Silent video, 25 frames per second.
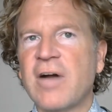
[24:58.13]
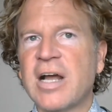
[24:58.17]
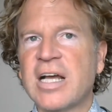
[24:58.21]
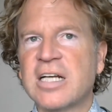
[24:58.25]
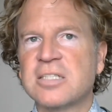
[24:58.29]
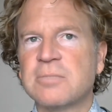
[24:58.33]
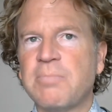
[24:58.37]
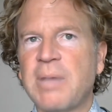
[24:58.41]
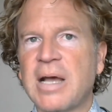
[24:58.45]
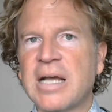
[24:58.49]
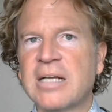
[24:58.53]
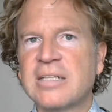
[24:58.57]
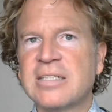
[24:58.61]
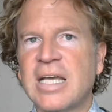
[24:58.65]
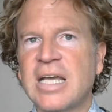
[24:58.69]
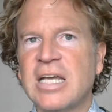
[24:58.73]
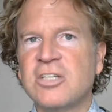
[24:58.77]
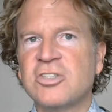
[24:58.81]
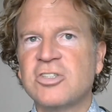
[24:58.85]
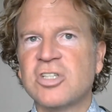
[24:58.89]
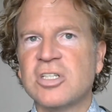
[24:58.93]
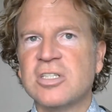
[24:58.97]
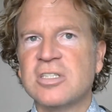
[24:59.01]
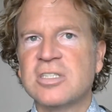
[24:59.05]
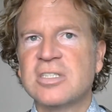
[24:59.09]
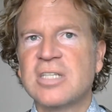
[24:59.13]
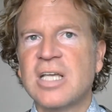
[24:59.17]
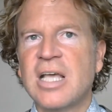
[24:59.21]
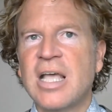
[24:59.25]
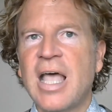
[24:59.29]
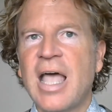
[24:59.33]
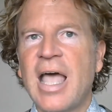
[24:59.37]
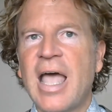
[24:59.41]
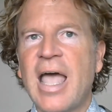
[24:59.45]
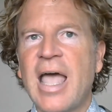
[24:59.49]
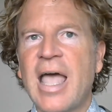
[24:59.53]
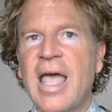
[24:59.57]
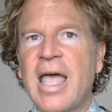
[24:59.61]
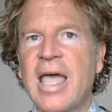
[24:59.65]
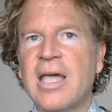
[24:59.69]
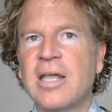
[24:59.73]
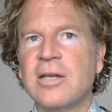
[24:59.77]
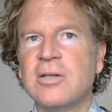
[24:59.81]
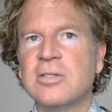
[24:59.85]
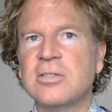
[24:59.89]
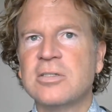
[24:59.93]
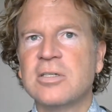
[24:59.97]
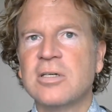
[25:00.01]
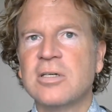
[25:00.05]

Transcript: expectations. And